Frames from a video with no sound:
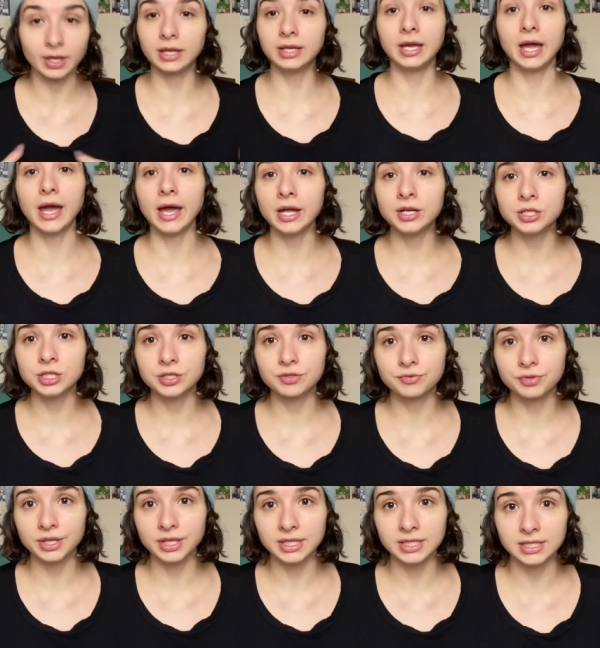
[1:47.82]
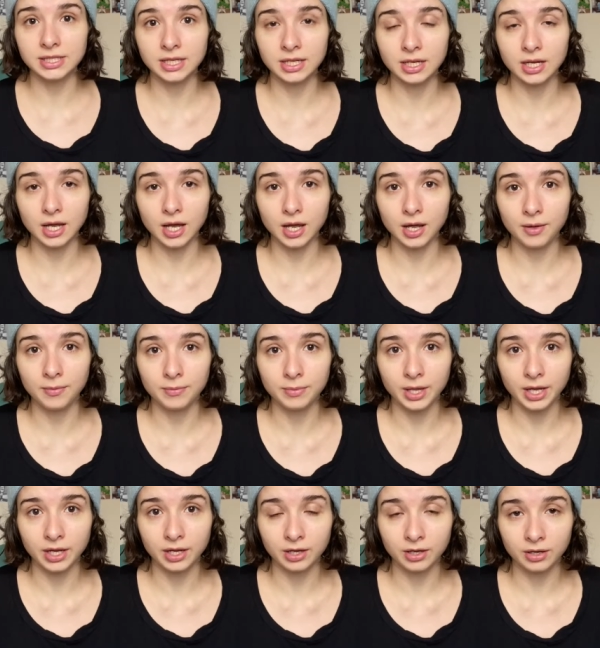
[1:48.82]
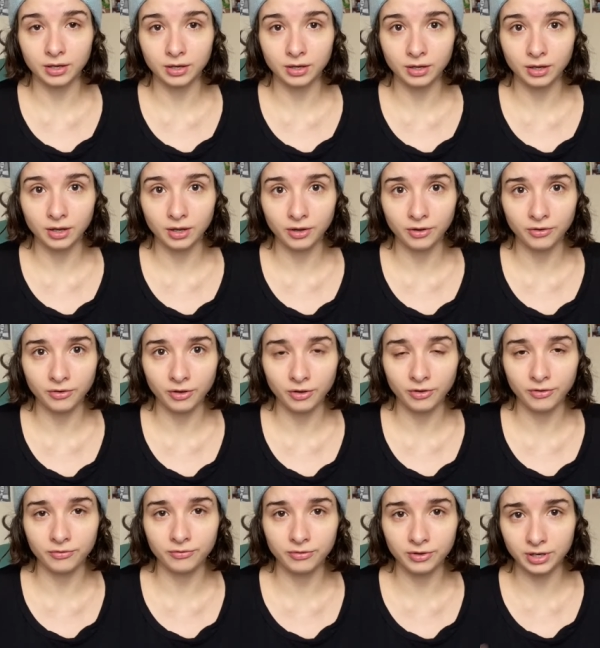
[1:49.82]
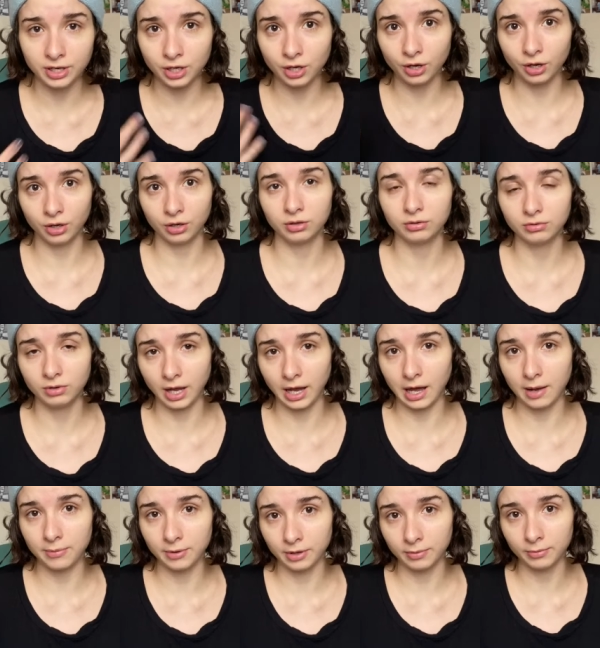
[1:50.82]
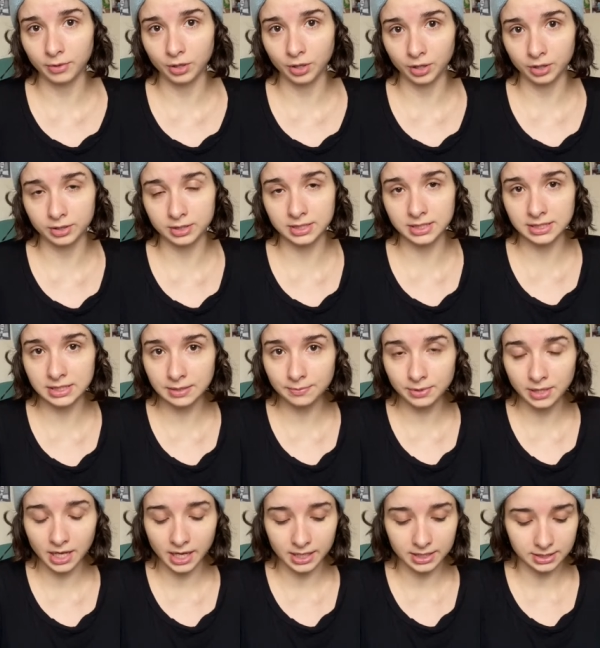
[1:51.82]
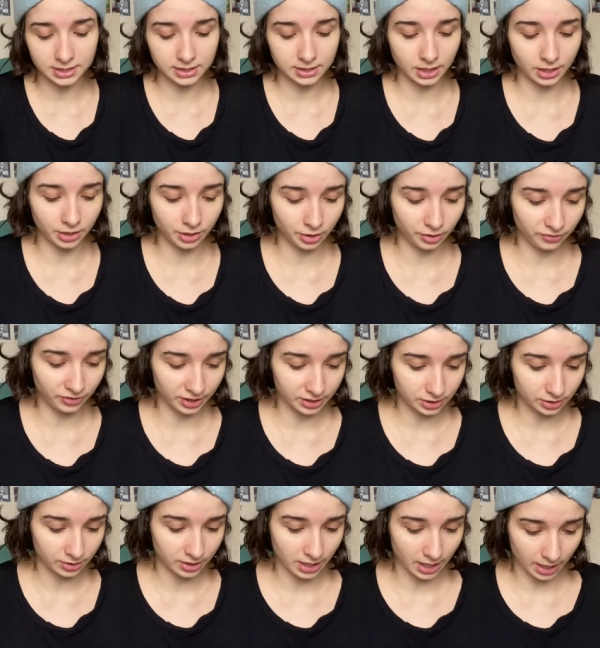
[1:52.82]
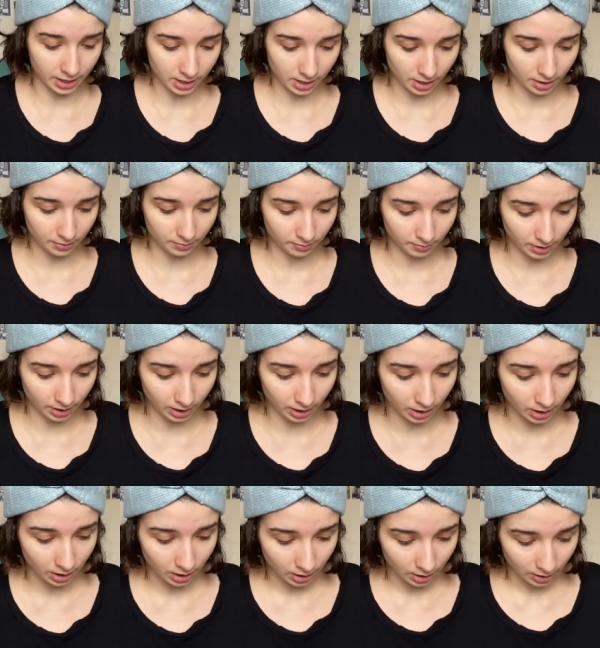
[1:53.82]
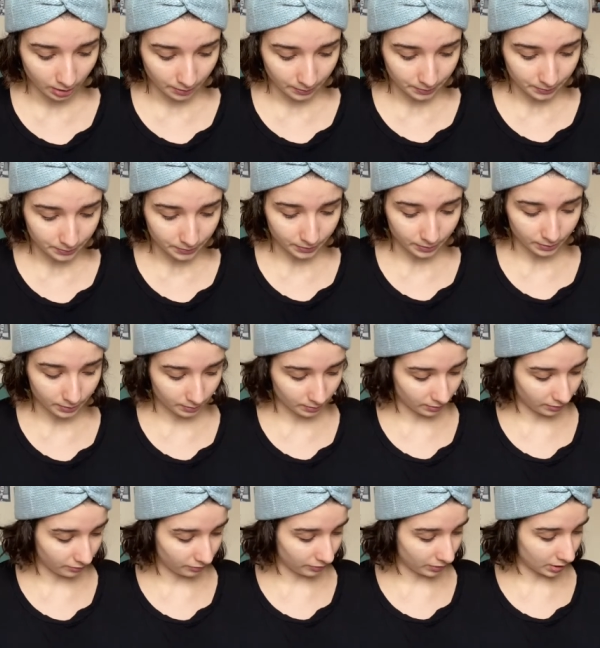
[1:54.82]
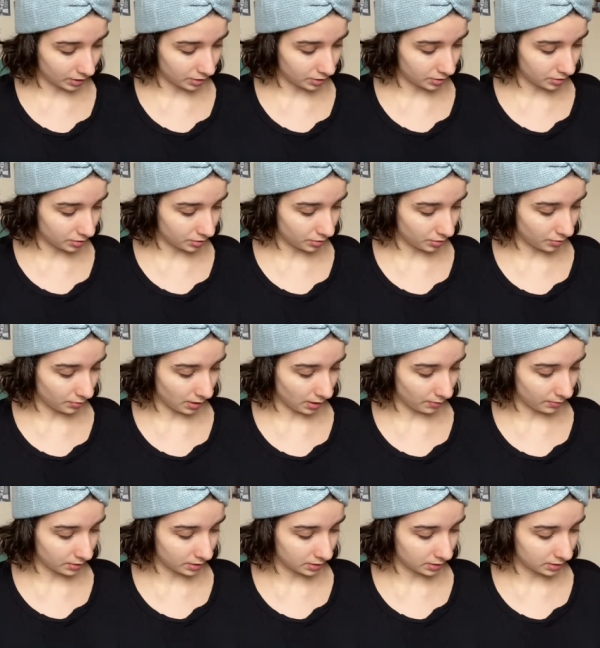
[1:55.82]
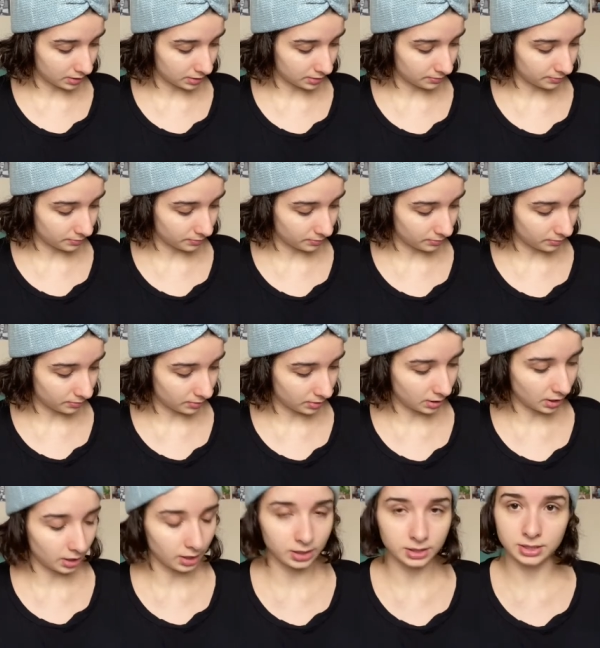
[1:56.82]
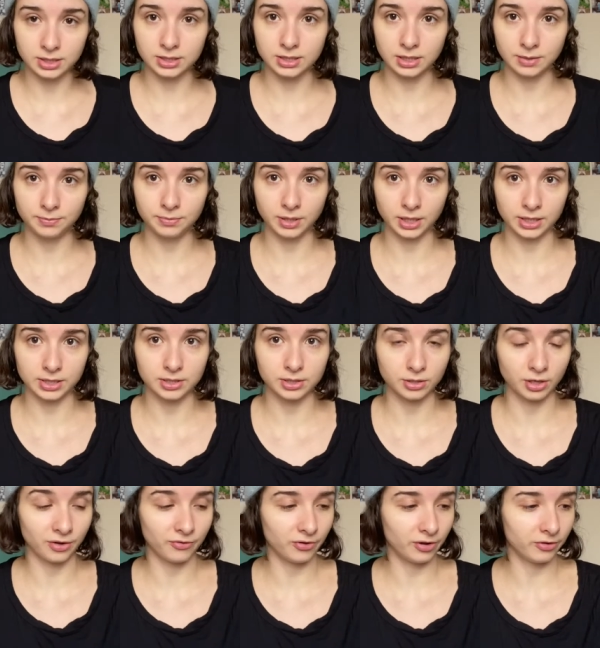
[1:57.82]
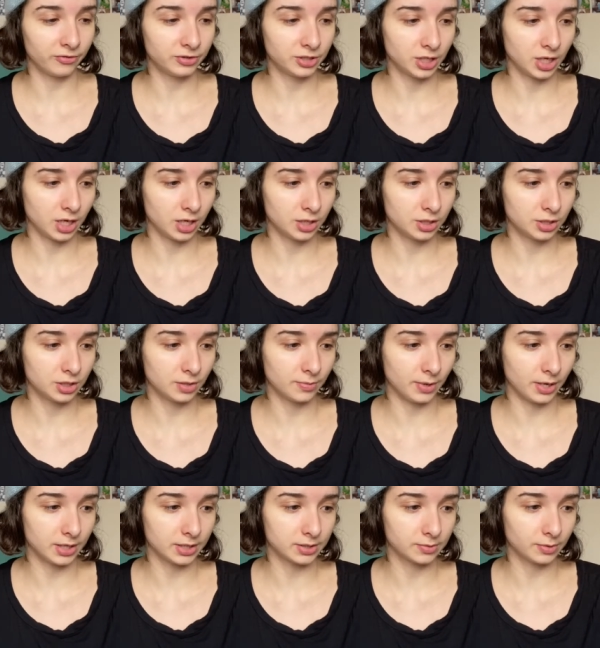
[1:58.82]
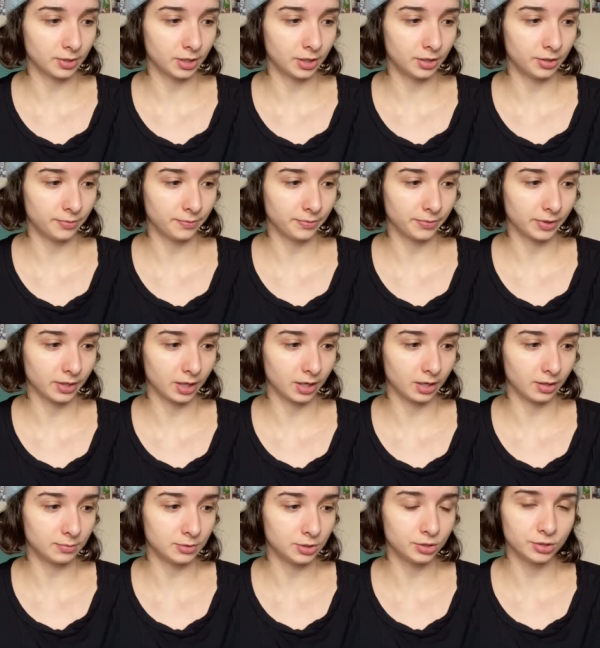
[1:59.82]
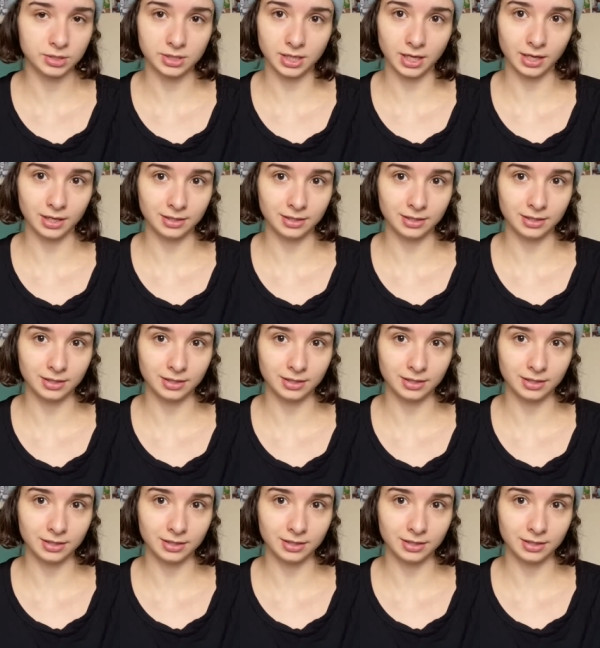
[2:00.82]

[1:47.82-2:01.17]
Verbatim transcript: yeah, and she's releasing um like a, a, a video album on Disney Plus. I don't know if that's already out yet. My my friend who I was getting Disney Plus off of changed the password and I'm too scared